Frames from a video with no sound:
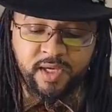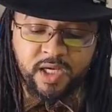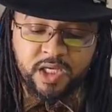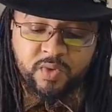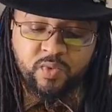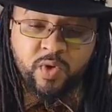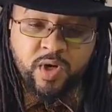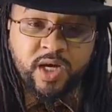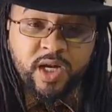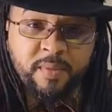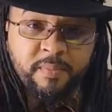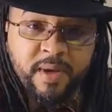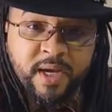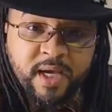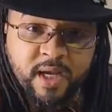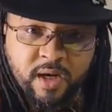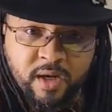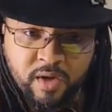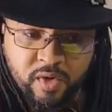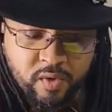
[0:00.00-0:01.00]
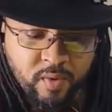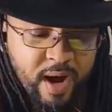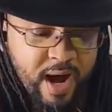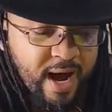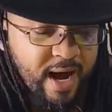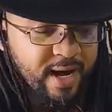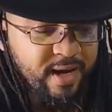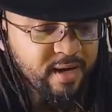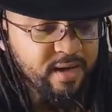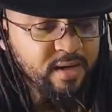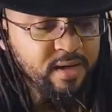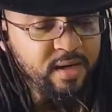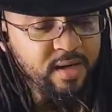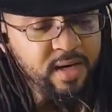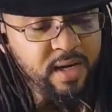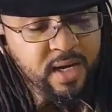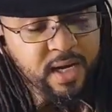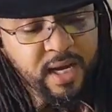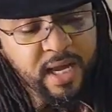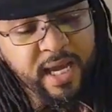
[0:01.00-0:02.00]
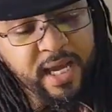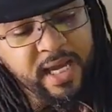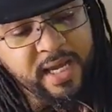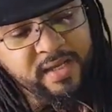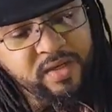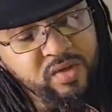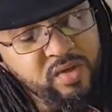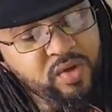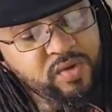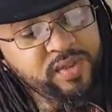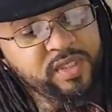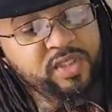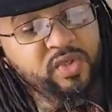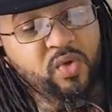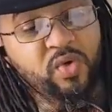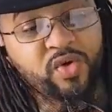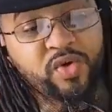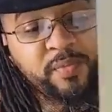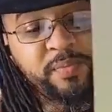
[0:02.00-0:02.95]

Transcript: is we're going to make it a little higher. And you know these corner